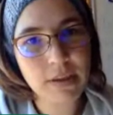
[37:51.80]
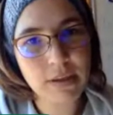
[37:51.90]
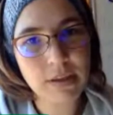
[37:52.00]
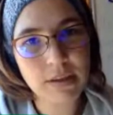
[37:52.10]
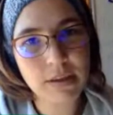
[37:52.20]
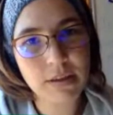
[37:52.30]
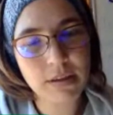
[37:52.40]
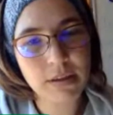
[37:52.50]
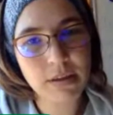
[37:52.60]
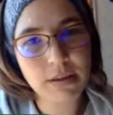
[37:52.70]

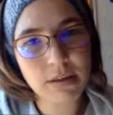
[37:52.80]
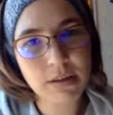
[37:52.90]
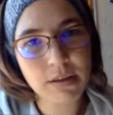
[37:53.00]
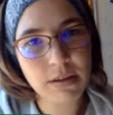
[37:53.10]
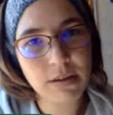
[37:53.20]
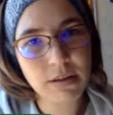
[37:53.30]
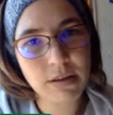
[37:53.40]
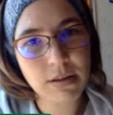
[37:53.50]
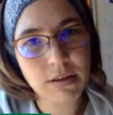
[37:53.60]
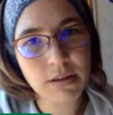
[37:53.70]

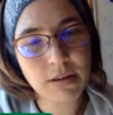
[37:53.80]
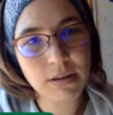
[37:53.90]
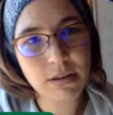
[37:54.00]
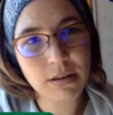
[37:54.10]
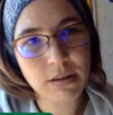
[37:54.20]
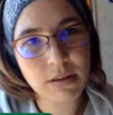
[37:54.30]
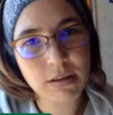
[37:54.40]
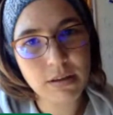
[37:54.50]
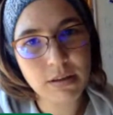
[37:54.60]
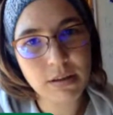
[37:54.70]

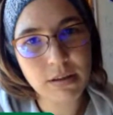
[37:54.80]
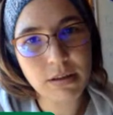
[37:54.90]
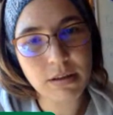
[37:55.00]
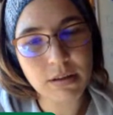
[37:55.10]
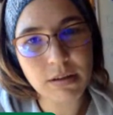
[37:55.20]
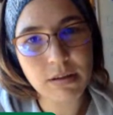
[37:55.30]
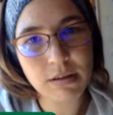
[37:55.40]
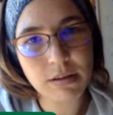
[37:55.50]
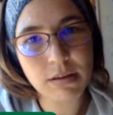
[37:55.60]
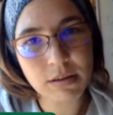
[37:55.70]

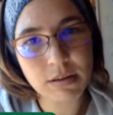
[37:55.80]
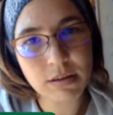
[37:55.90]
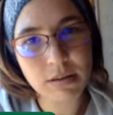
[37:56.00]
This person isn't speaking.